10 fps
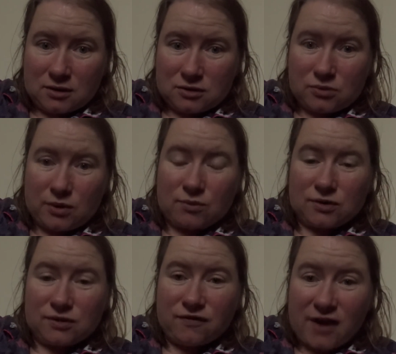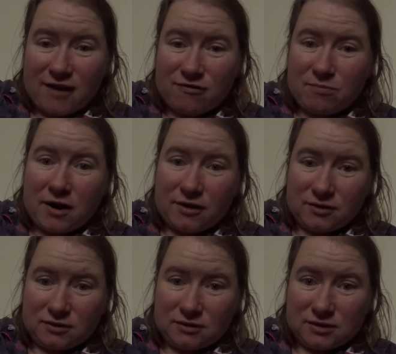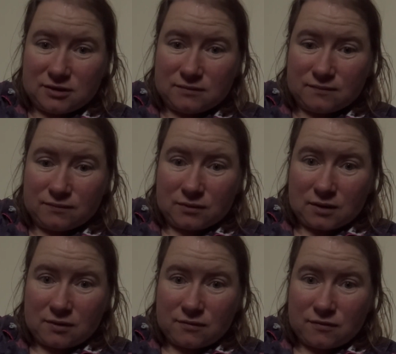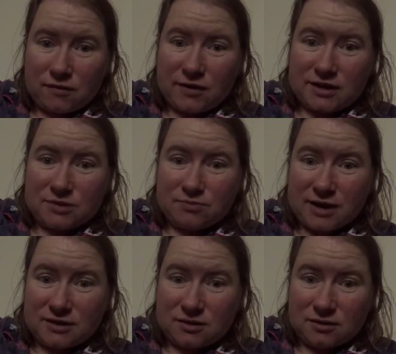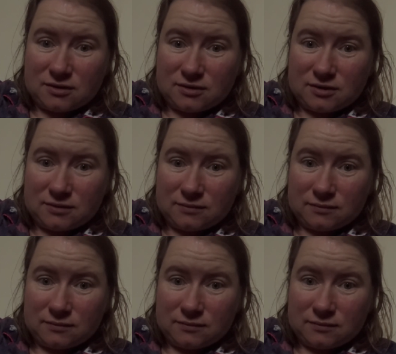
So it was £5 for each present.